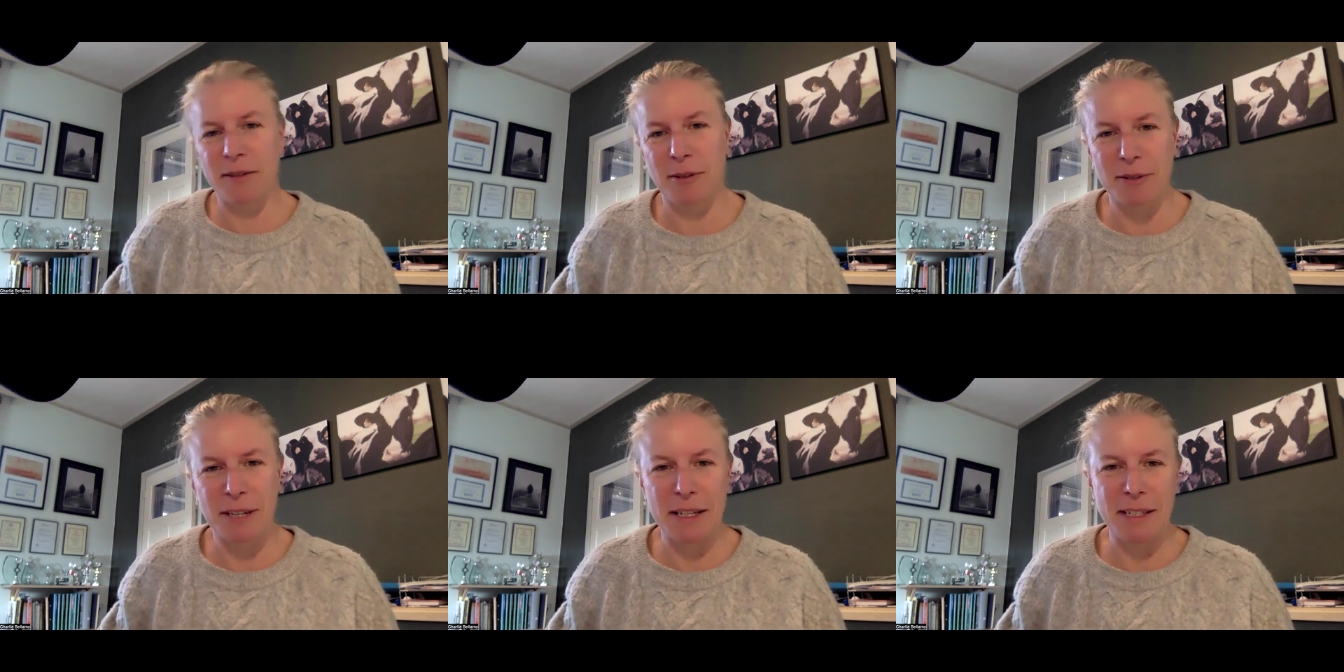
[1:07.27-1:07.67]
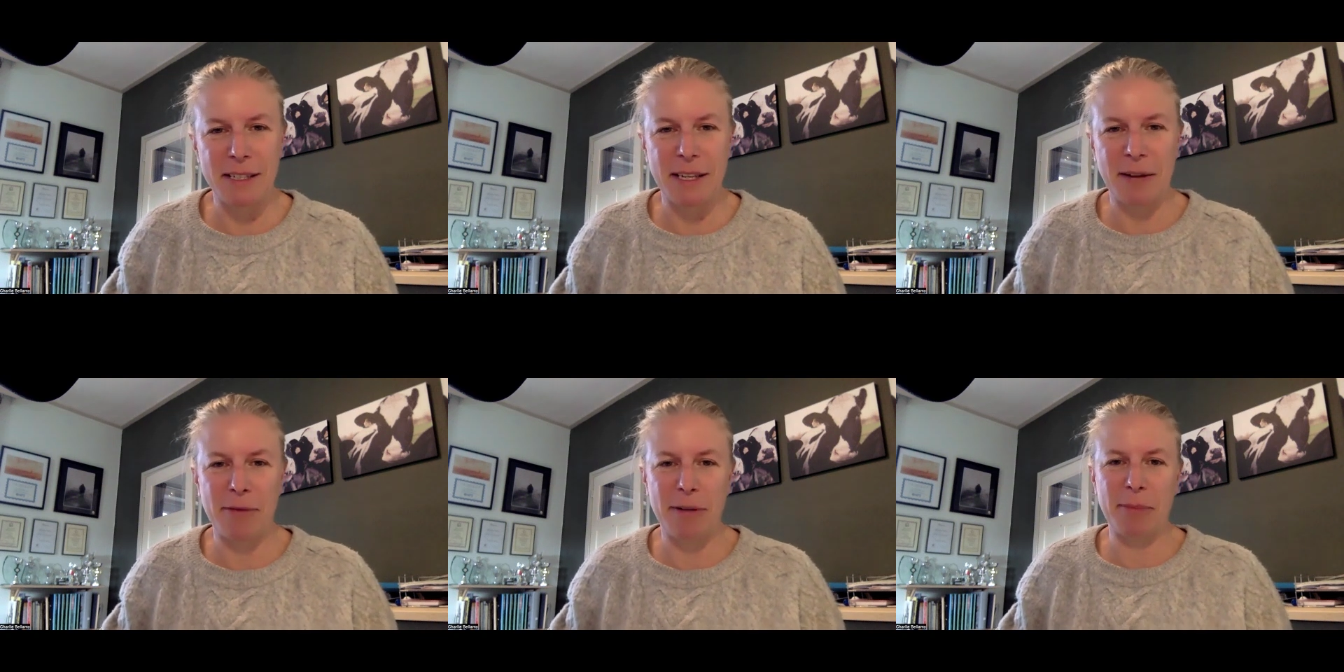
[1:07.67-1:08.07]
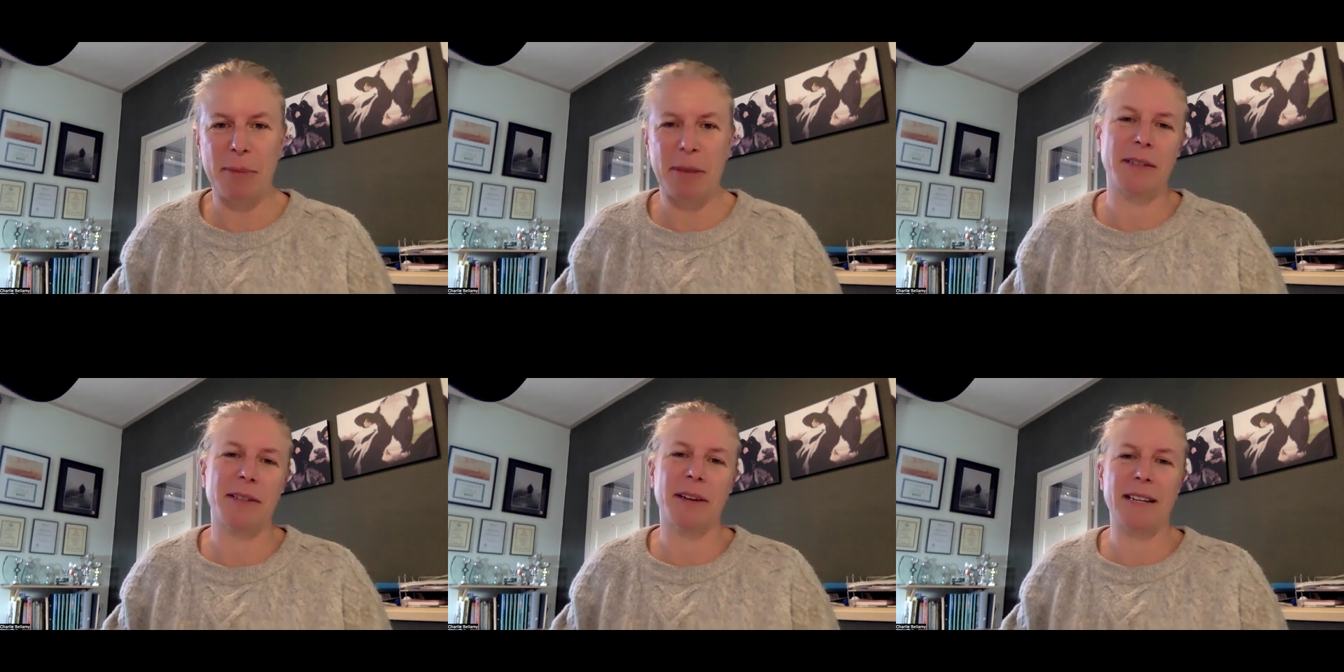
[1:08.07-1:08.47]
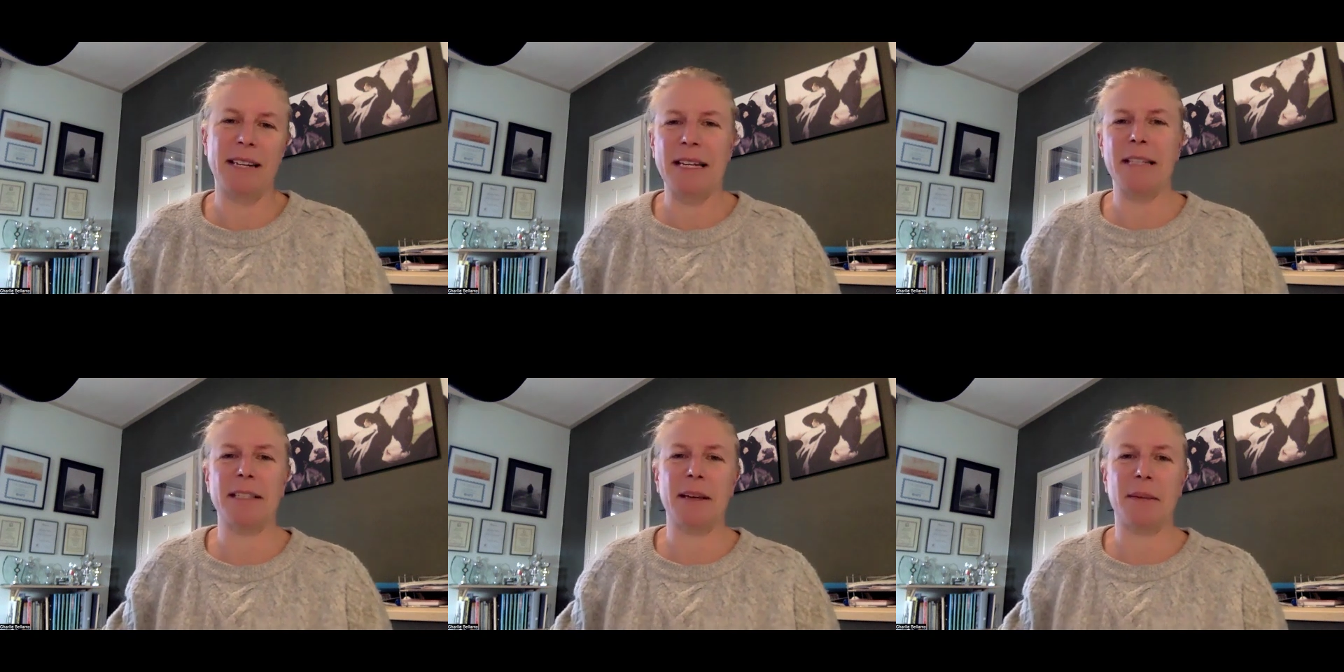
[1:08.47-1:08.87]
not necessarily because I
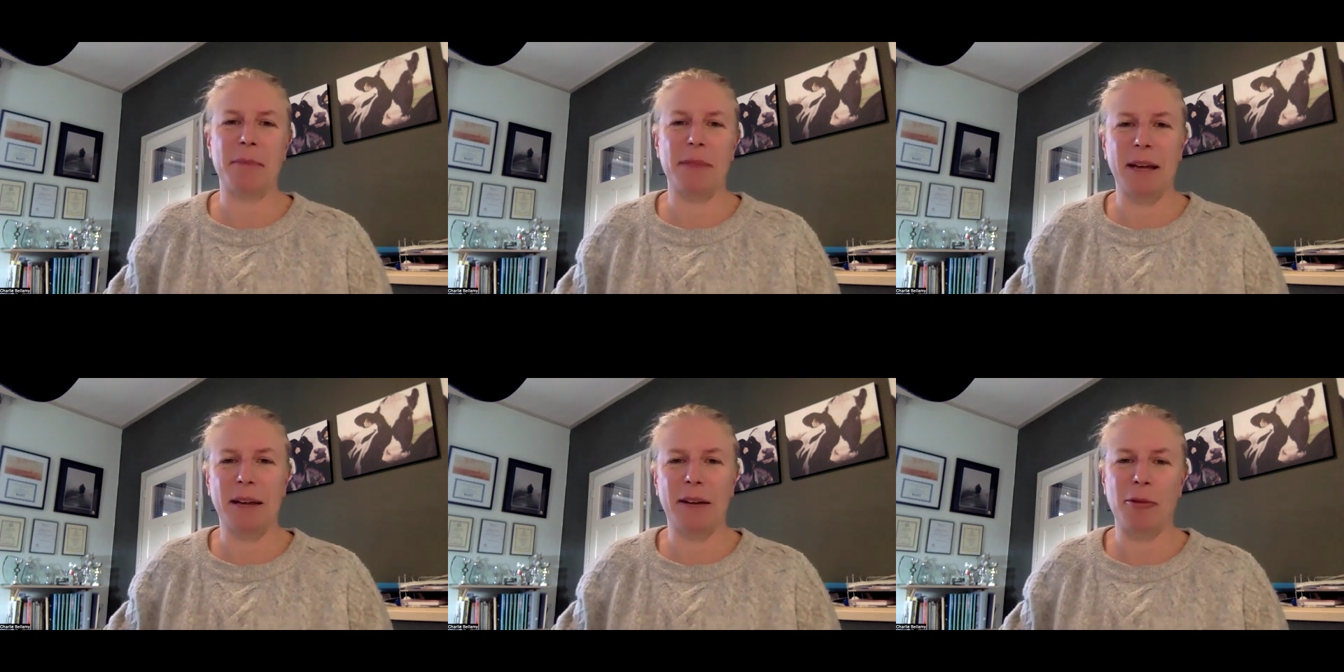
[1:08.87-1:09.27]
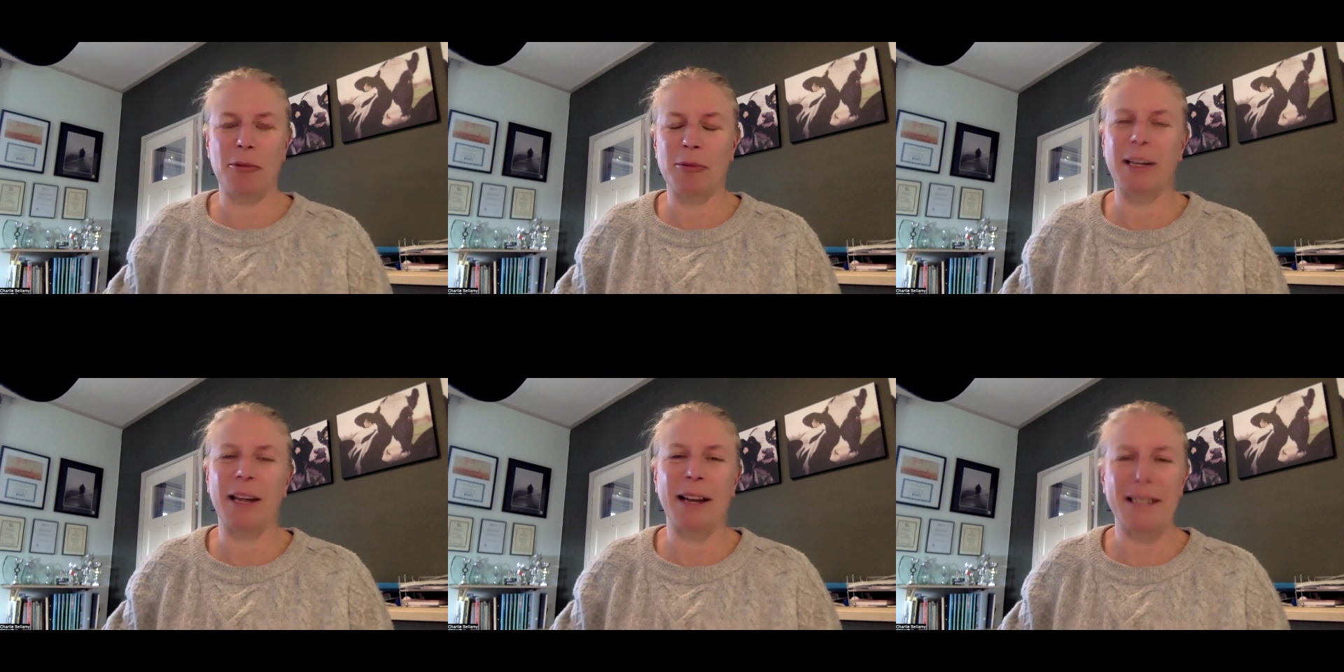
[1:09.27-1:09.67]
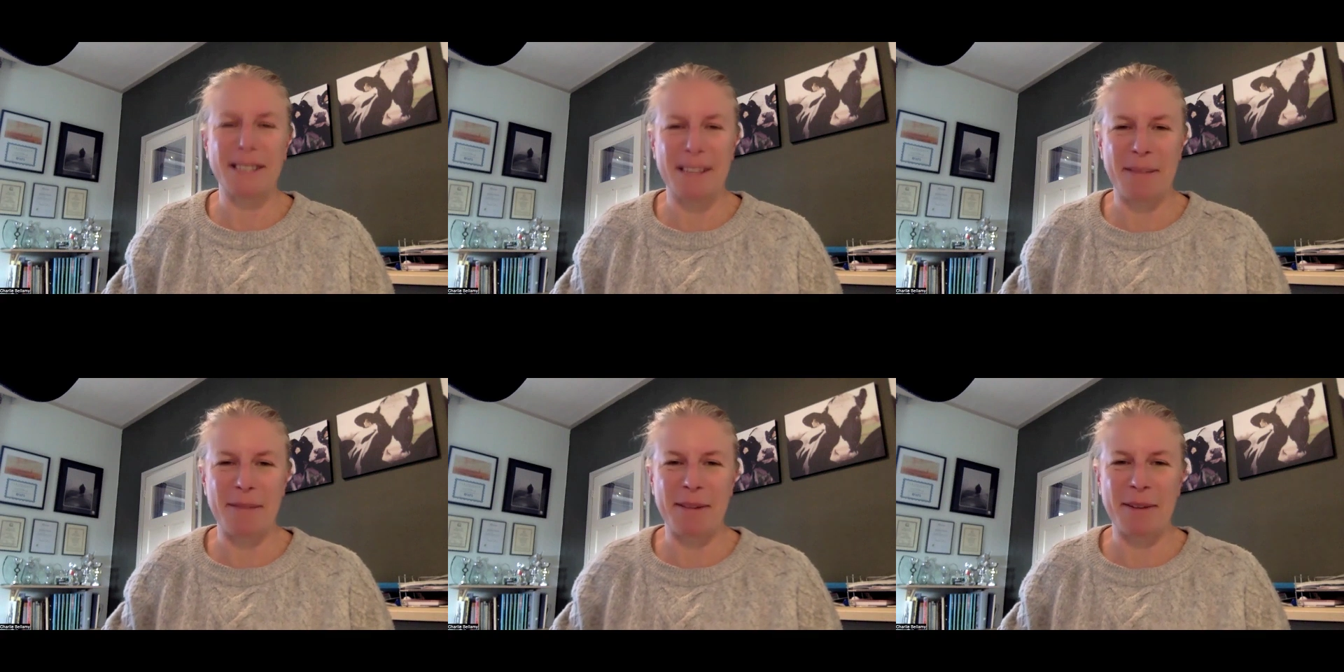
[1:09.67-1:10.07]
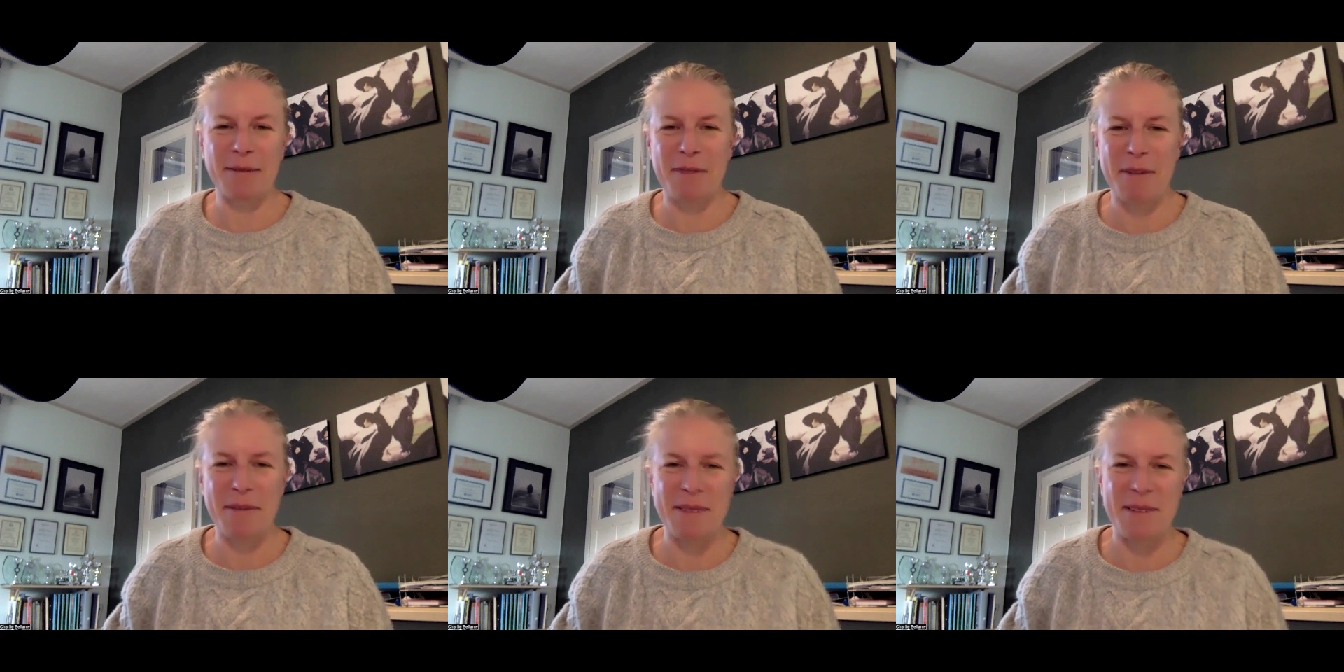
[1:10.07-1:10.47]
need something or would like something
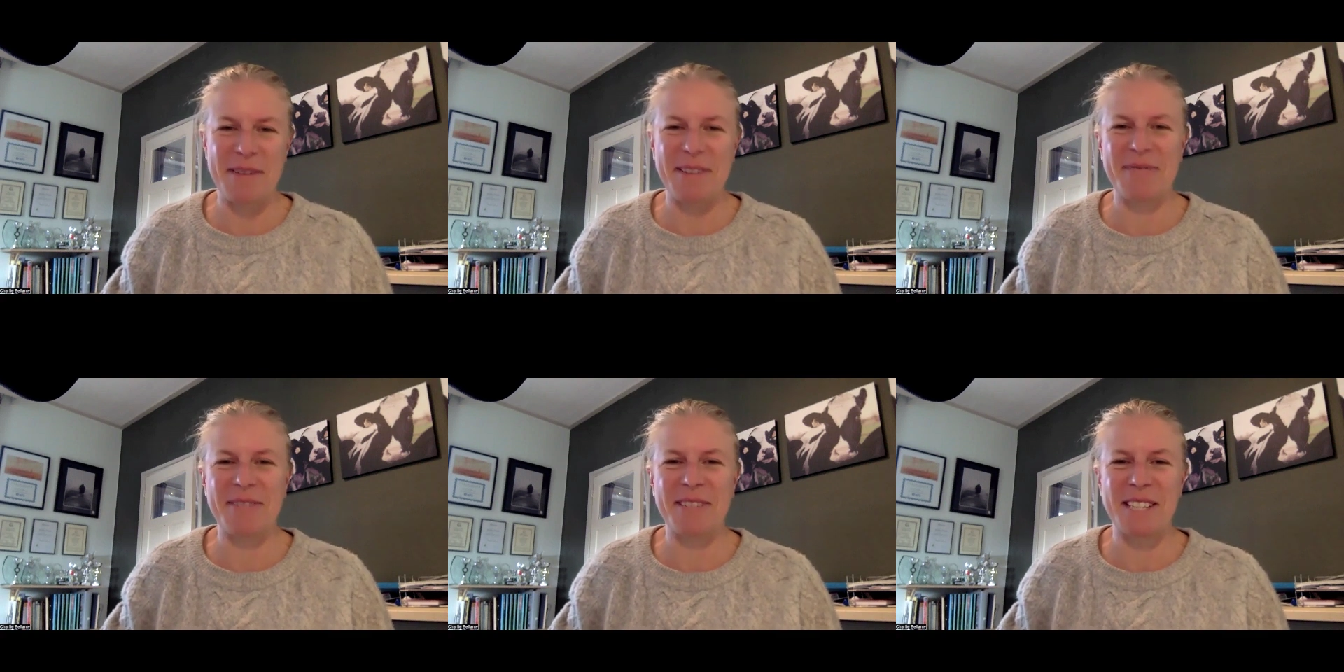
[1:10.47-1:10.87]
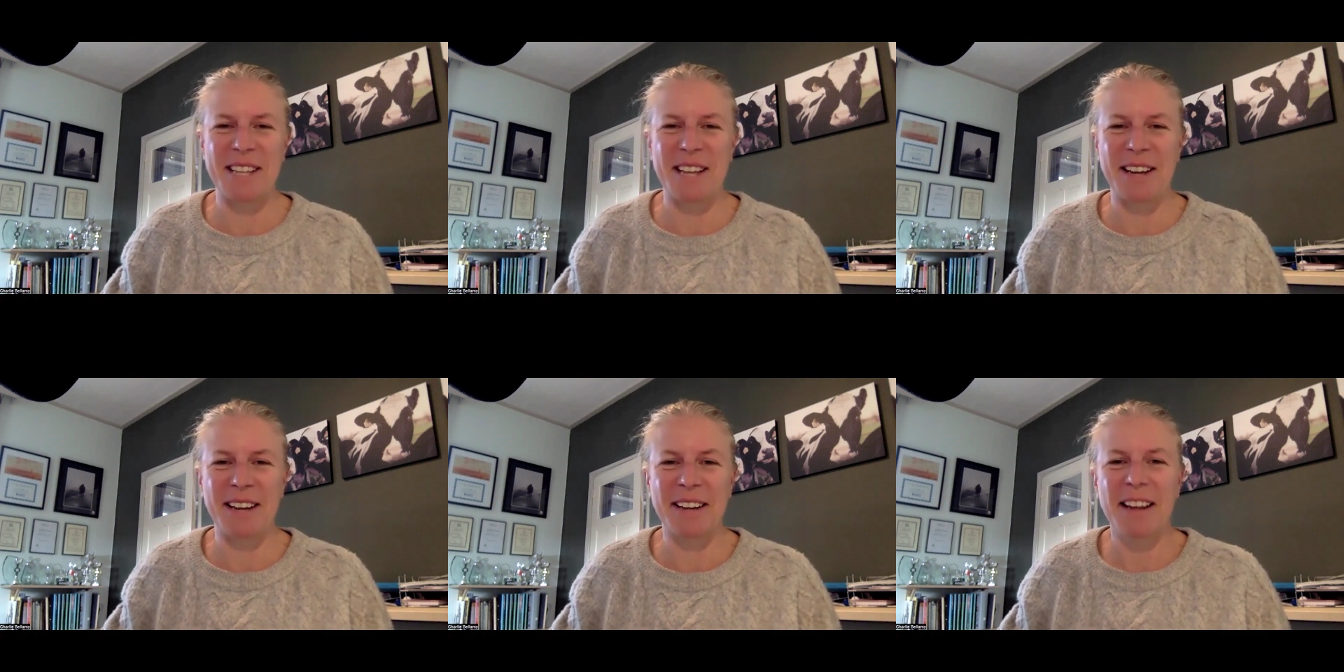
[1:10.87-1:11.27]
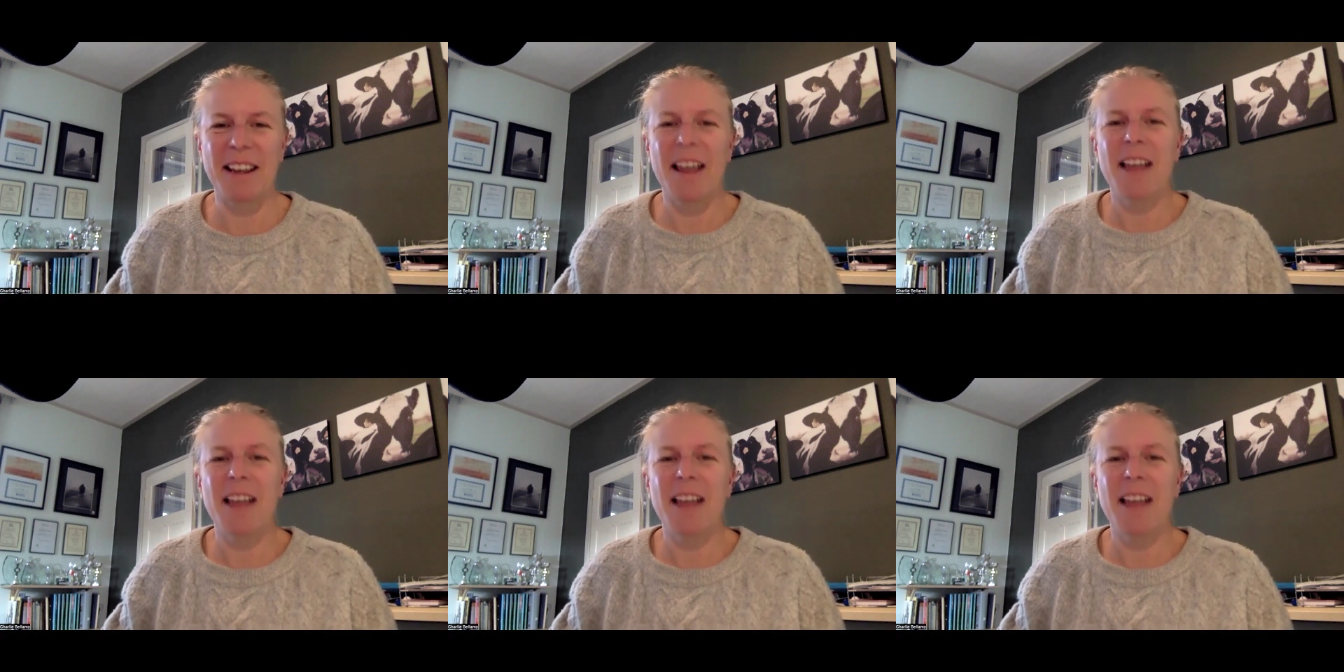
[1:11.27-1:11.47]
from you in return.